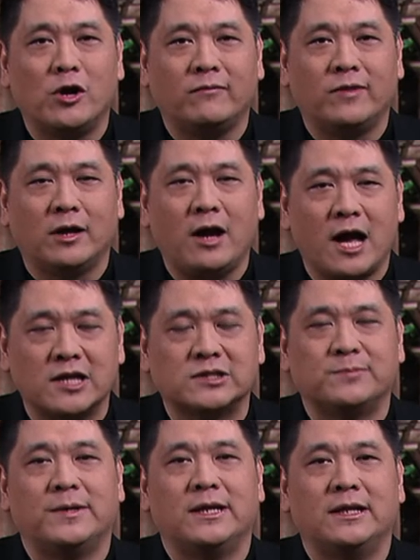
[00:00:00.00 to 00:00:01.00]
of the
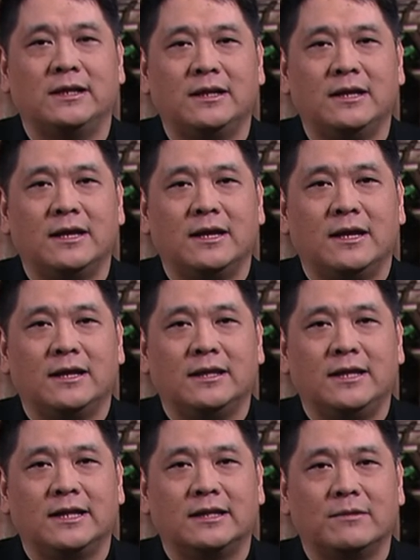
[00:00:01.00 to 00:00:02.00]
gospel
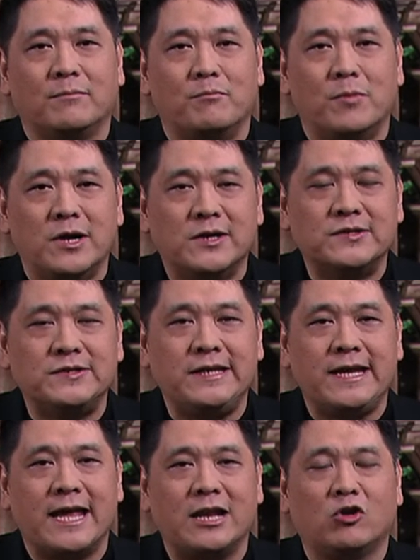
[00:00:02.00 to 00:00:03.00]
that
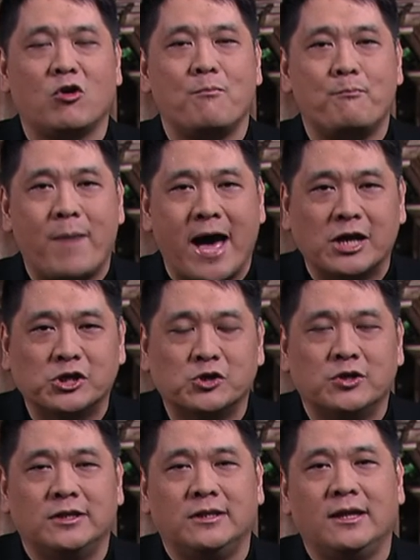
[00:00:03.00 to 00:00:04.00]
mercy and
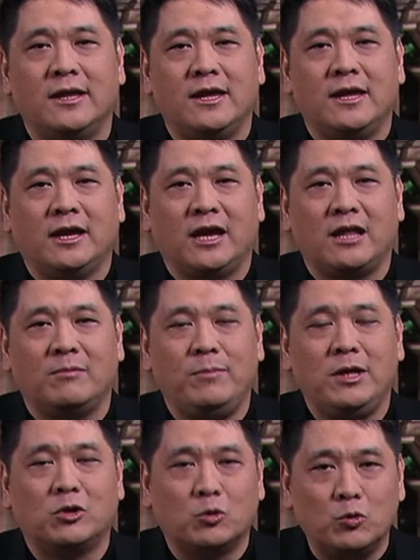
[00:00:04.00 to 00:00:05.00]
compassion can
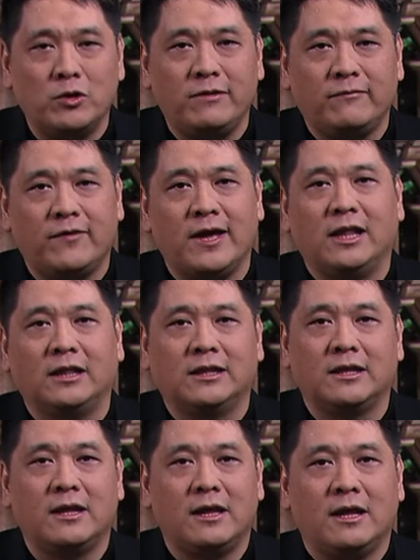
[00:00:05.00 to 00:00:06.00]
be truly felt
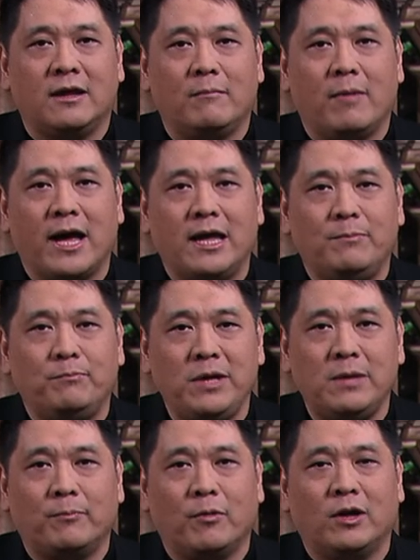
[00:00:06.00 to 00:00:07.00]
by
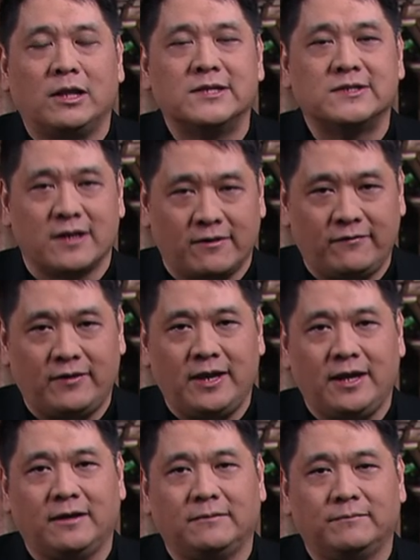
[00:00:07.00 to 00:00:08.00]
people
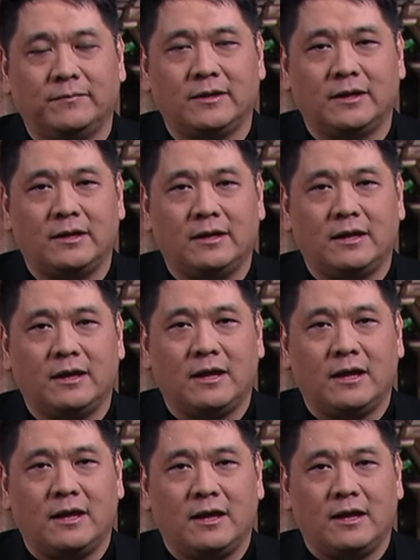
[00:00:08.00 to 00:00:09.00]
suffering.
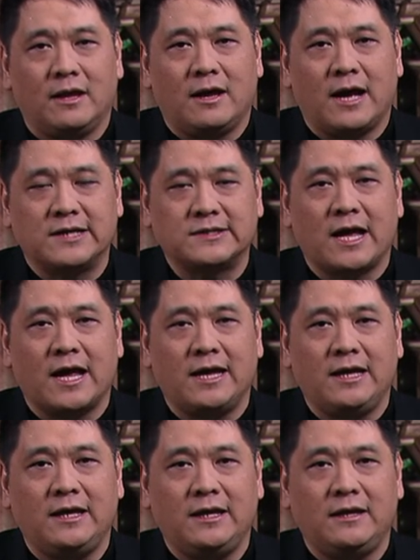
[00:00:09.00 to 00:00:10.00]
As
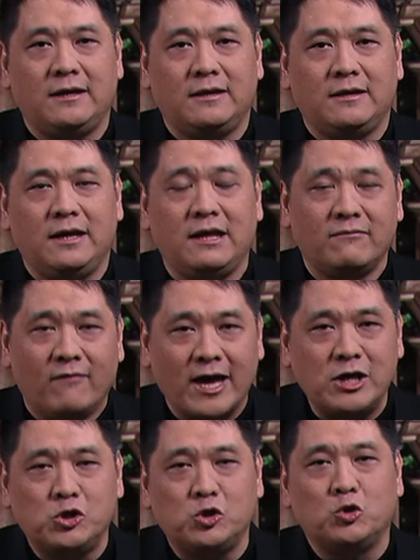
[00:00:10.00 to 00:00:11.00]
I
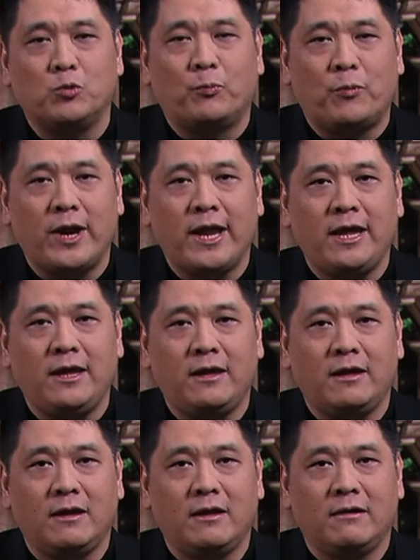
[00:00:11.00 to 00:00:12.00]
invite you to pray
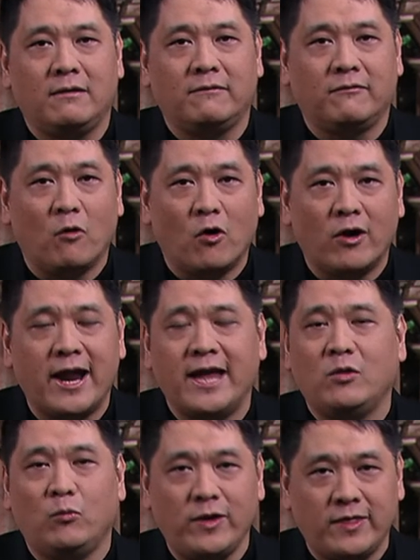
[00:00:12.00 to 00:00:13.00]
for
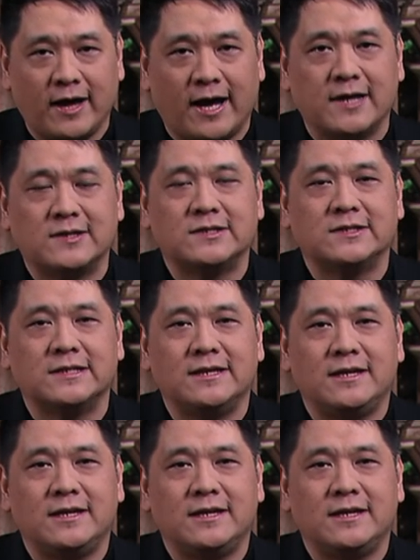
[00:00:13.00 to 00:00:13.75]
and with us,